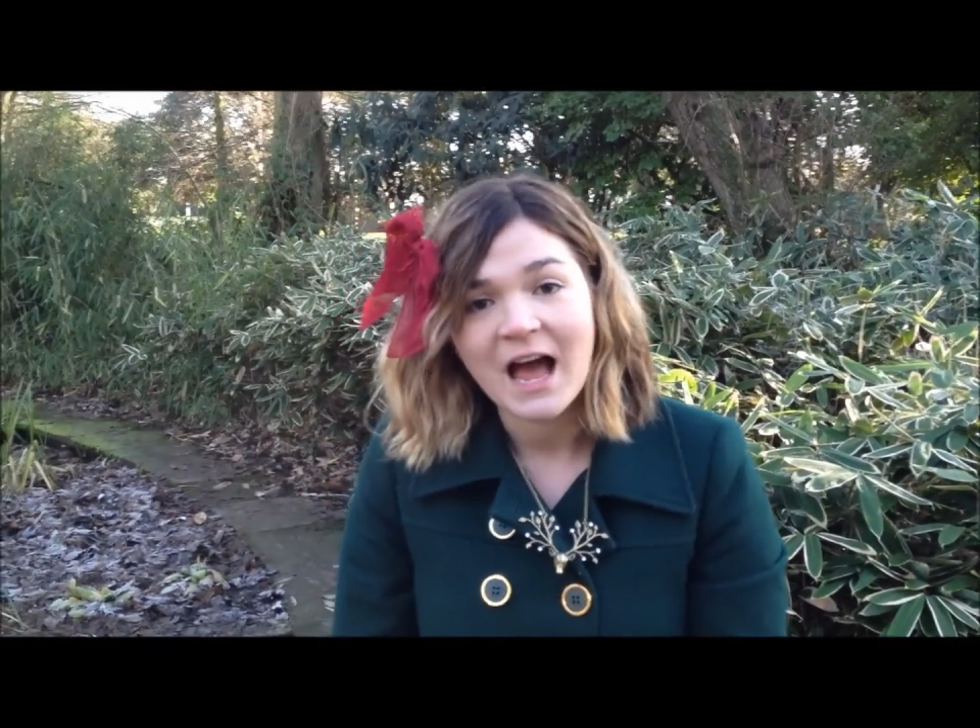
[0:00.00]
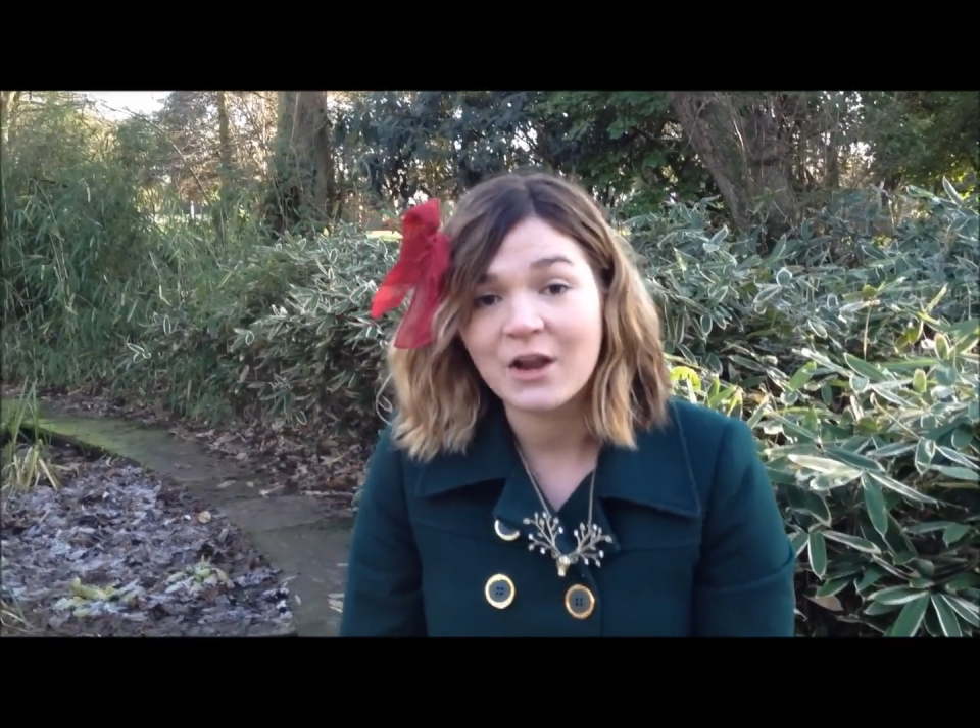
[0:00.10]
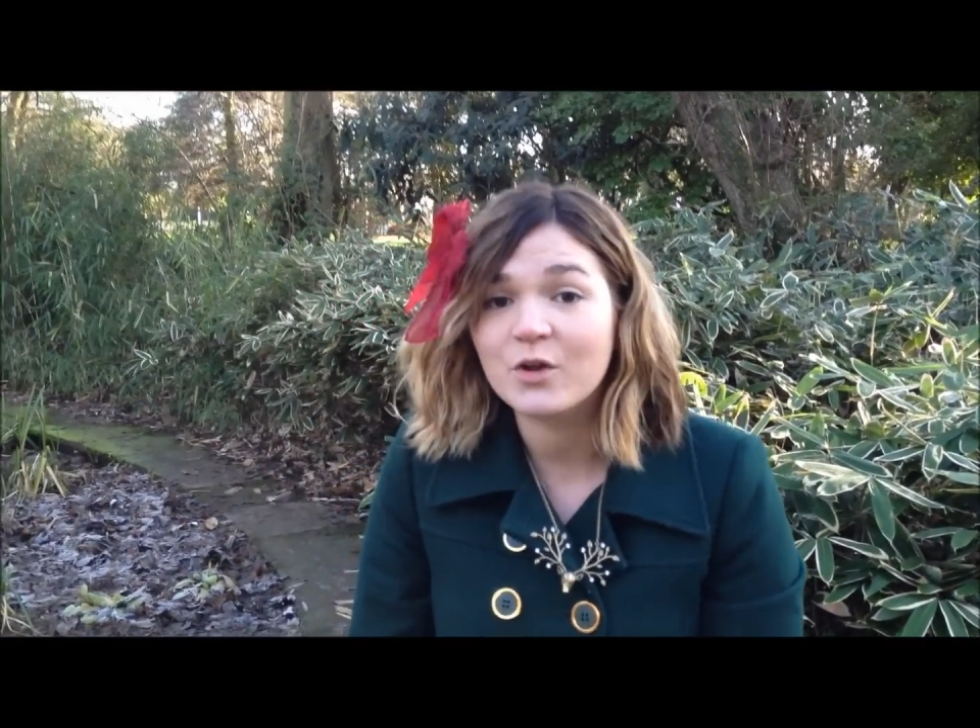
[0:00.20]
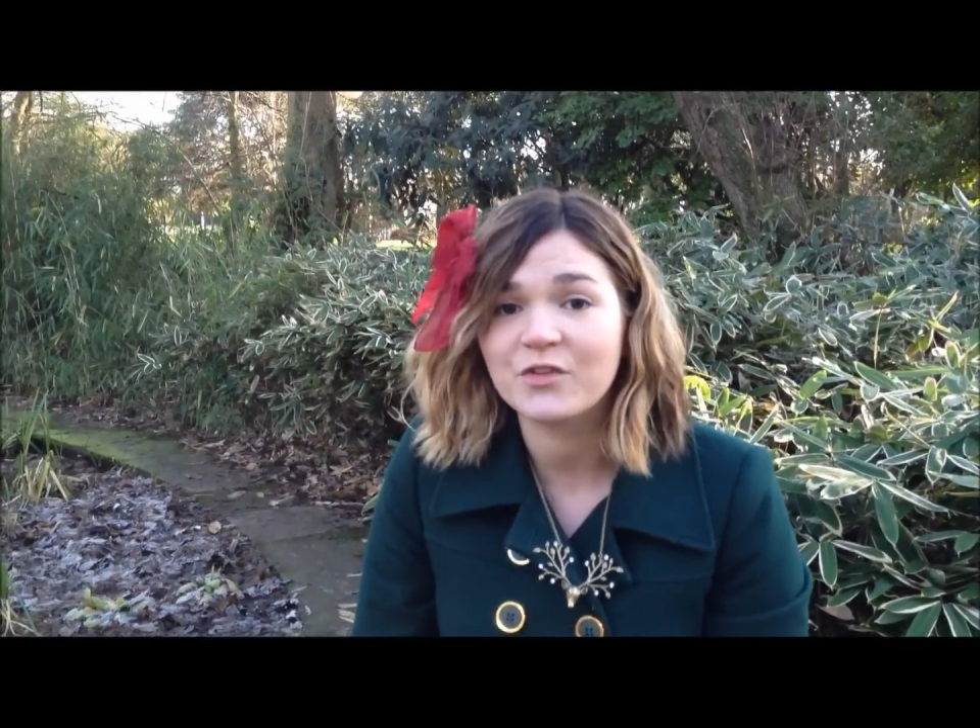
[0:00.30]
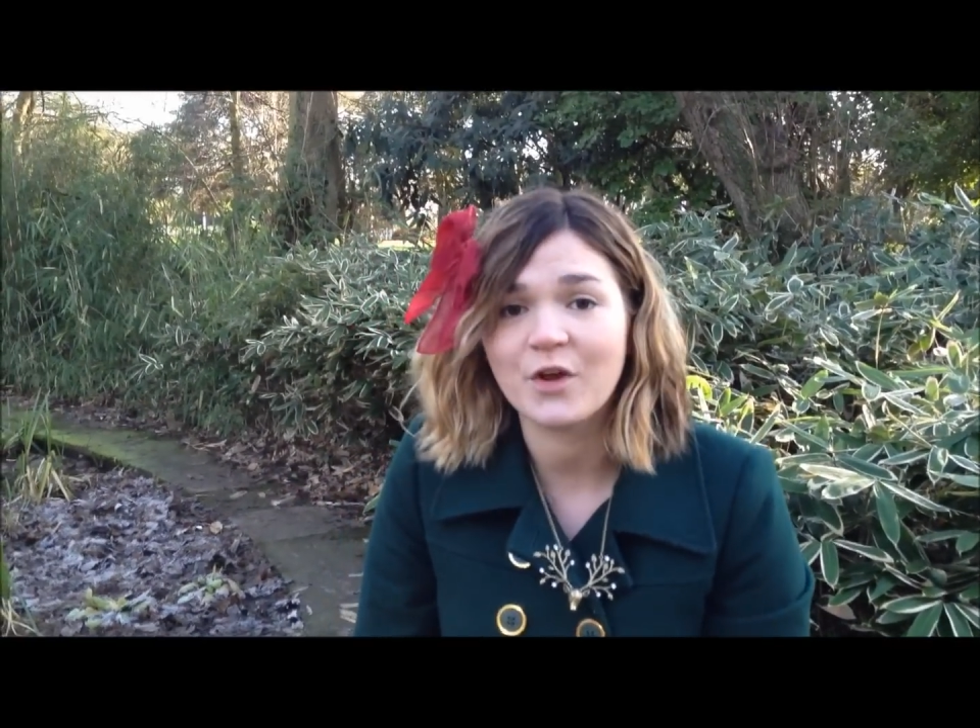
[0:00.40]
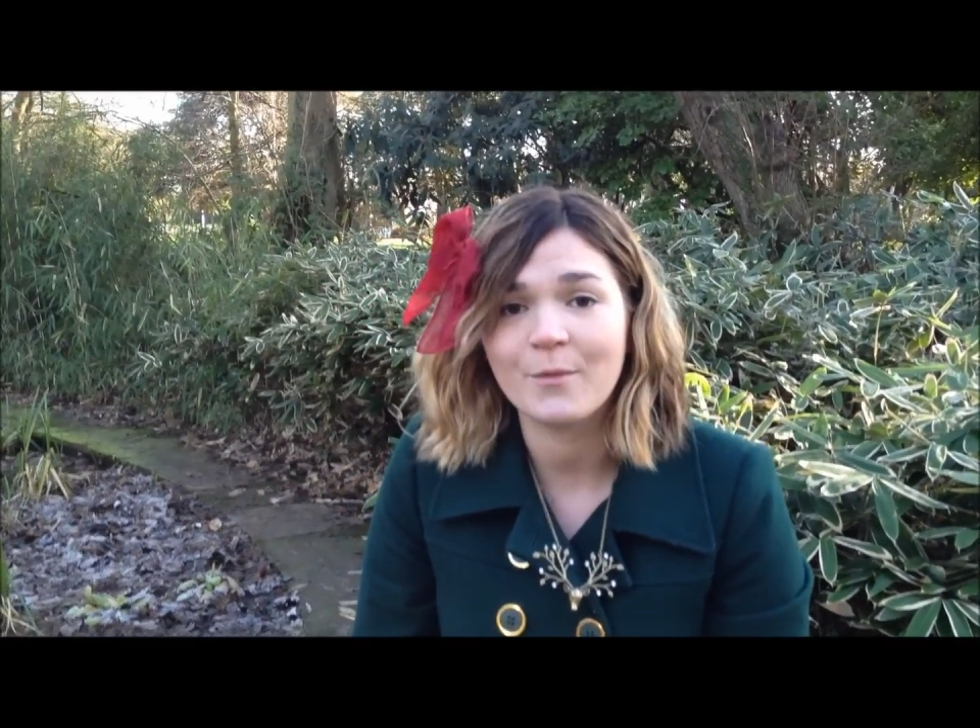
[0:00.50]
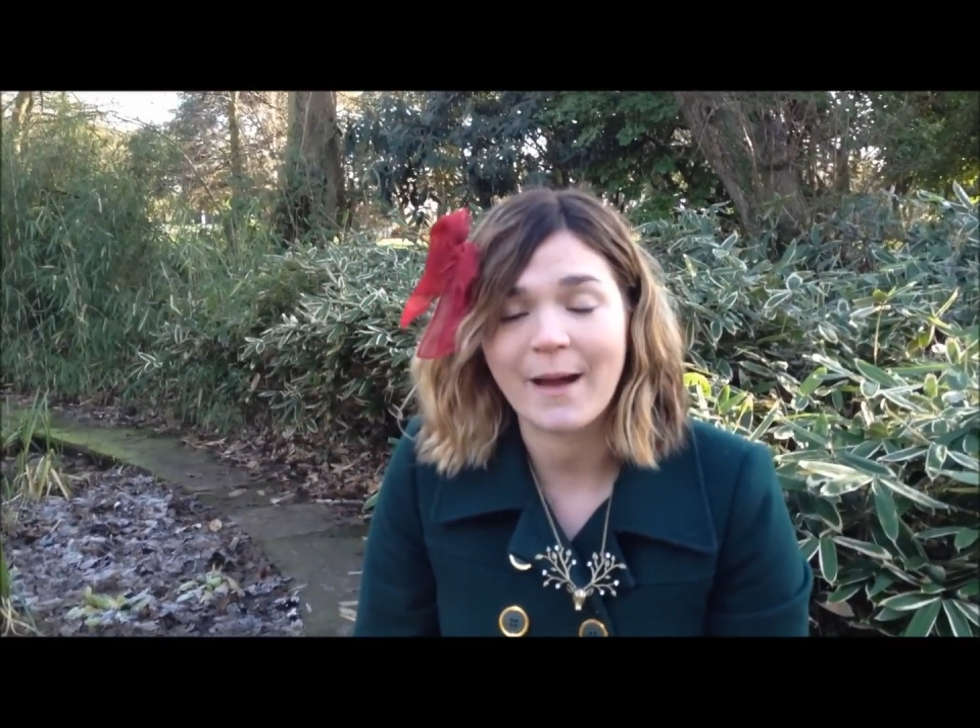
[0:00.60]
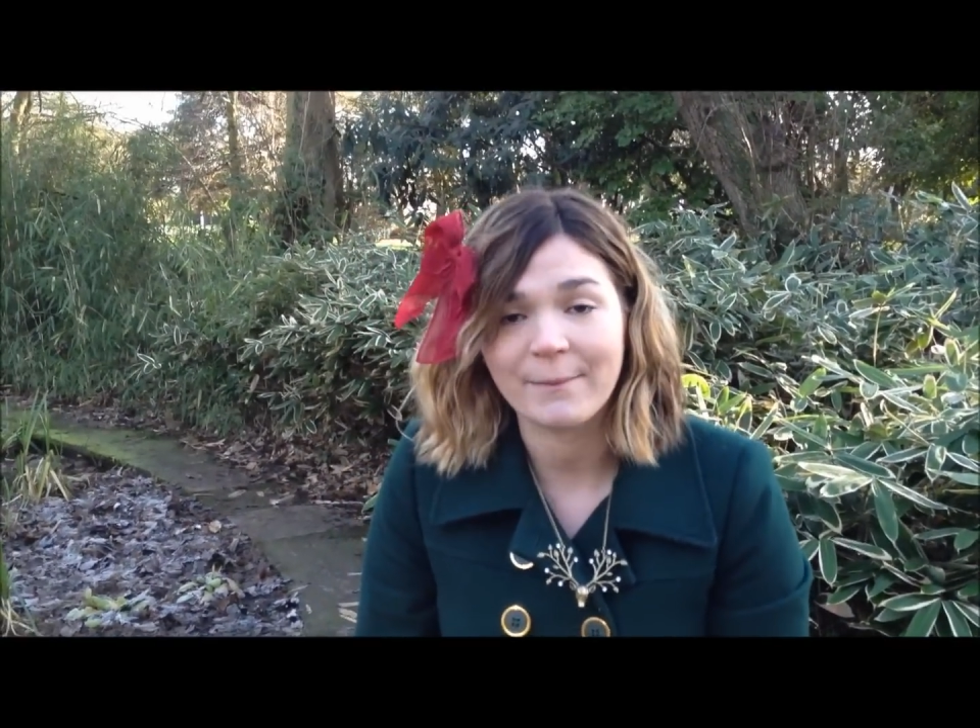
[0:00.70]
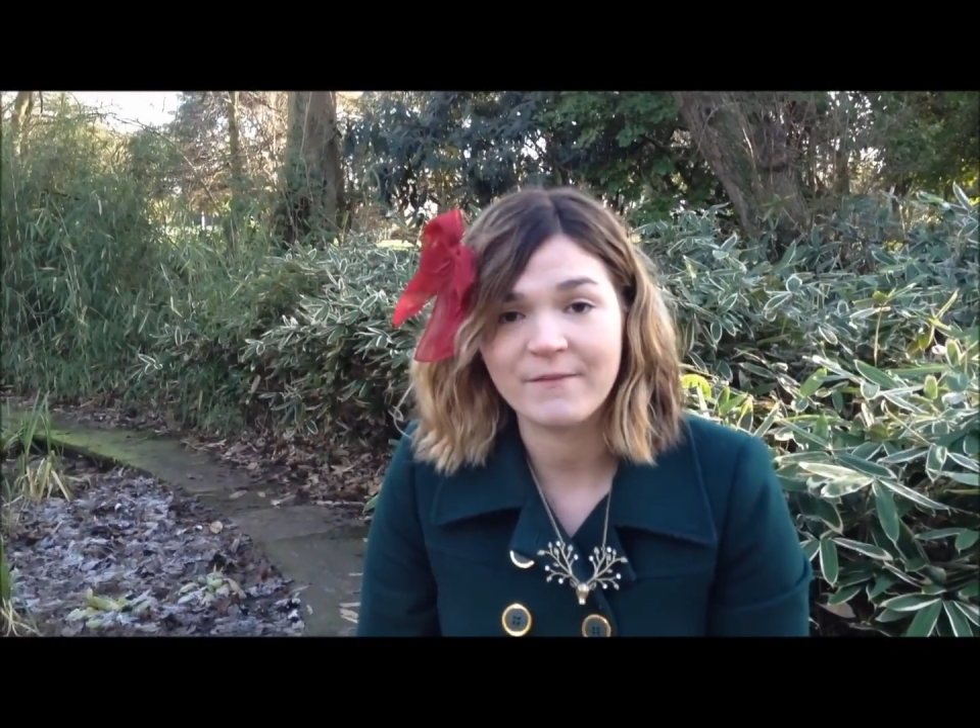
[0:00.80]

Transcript: and also map